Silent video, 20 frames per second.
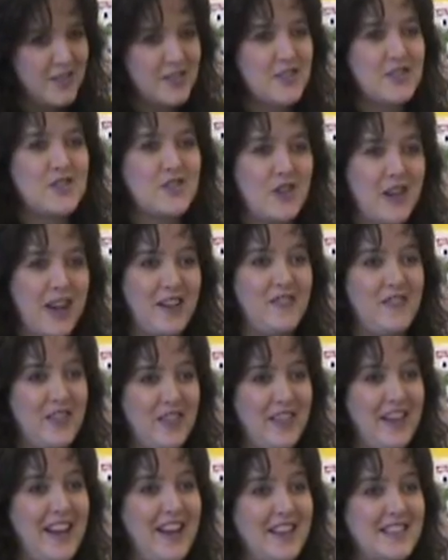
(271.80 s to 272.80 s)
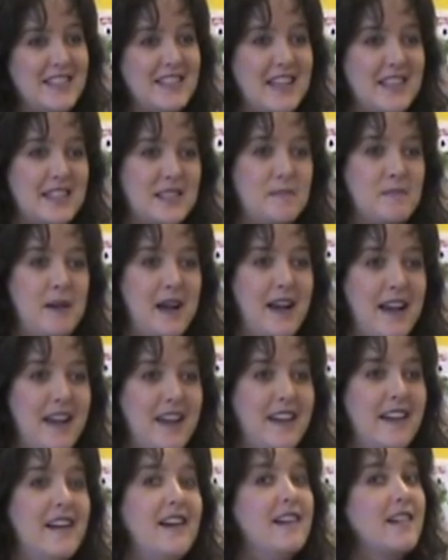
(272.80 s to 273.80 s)
There's a giraffe in the house. That's
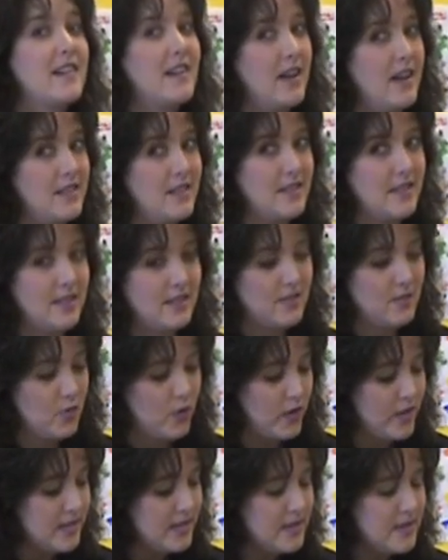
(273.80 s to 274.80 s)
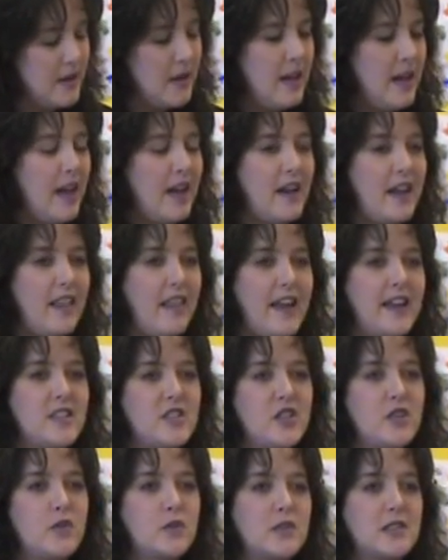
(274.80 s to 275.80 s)
my godson's voice. And I
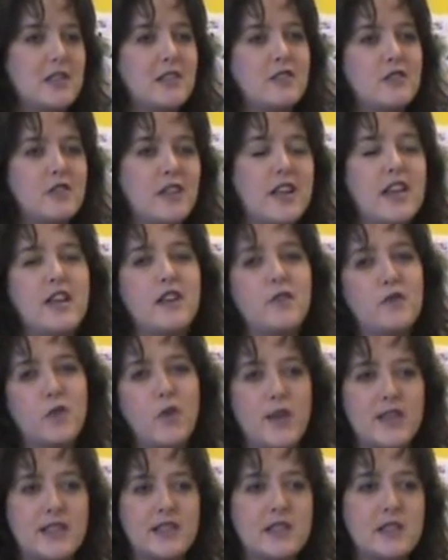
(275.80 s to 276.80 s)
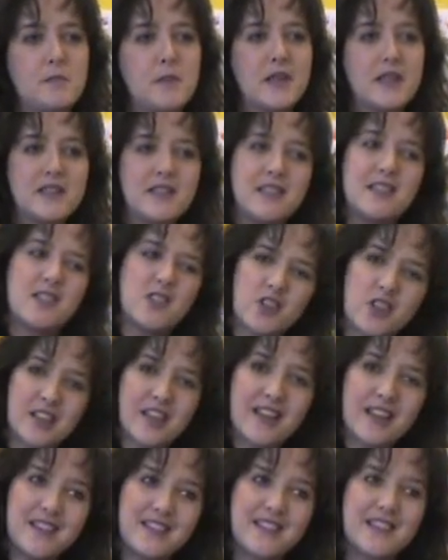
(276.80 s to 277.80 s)
like to use little kid voices because these are
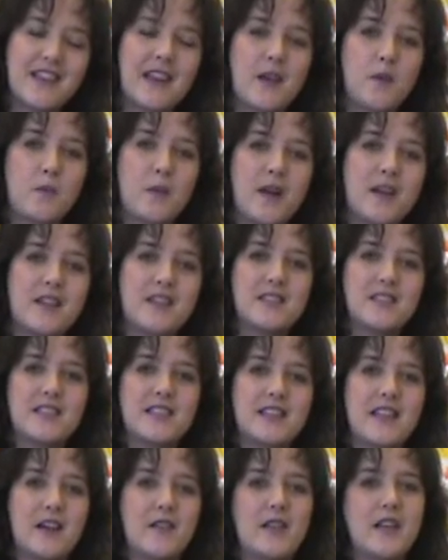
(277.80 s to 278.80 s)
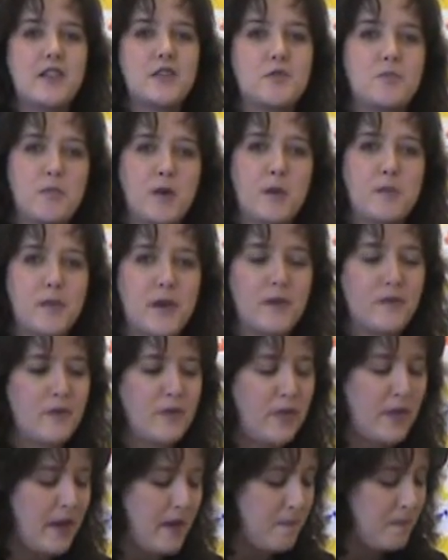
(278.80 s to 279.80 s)
kids and I want it to sound age appropriate
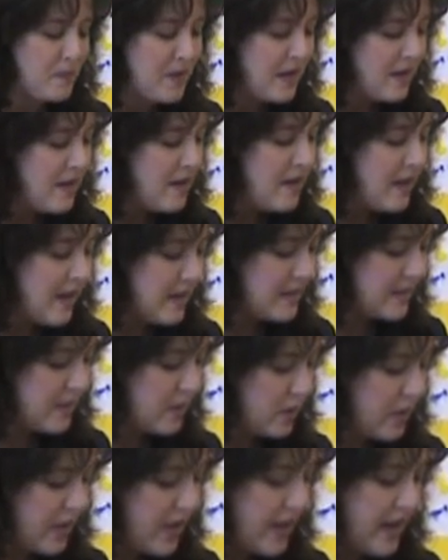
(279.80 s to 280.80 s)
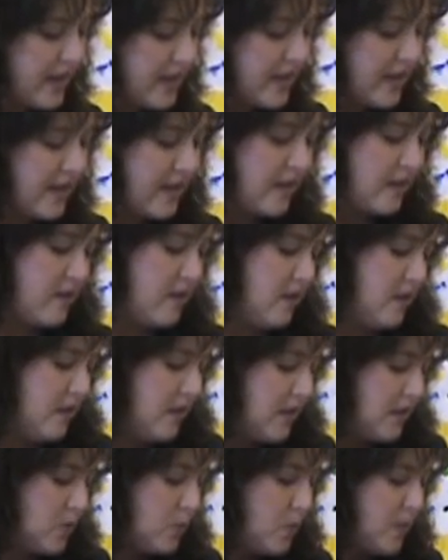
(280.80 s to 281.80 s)
for them. And so then I can
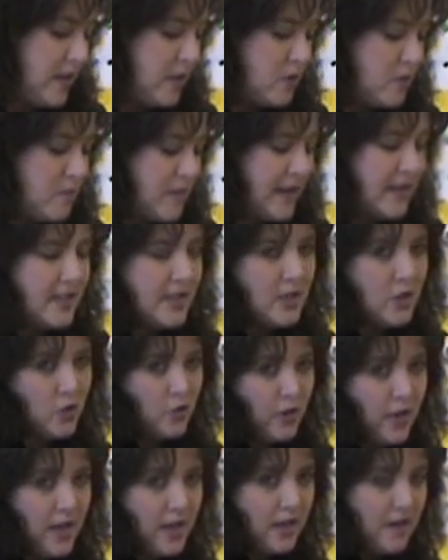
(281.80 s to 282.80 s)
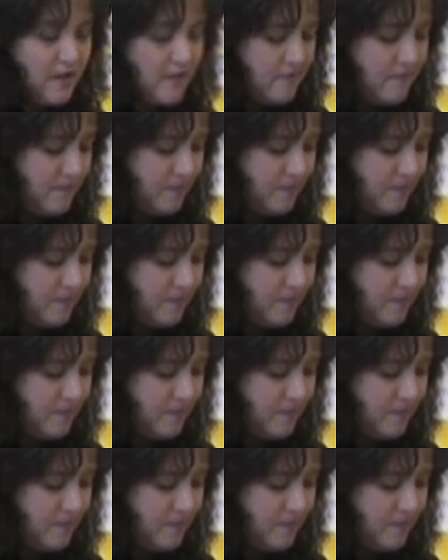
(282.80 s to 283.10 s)
switch my screen